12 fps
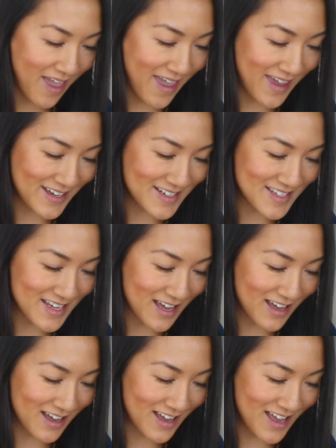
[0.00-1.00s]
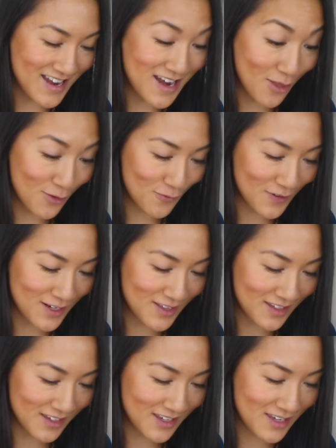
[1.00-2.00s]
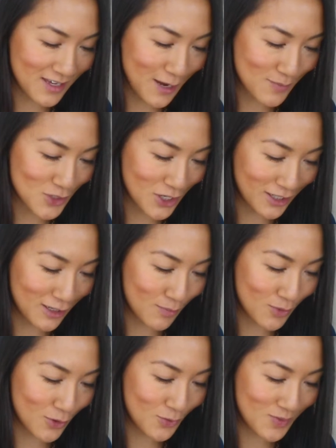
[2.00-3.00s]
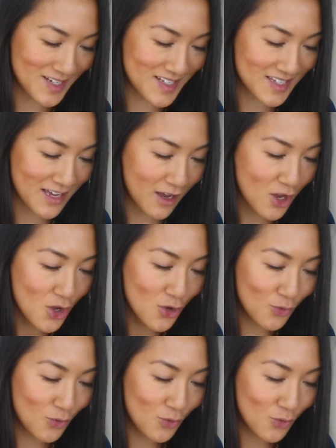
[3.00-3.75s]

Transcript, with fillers: And uh, another funny thing he kept talking about was uh,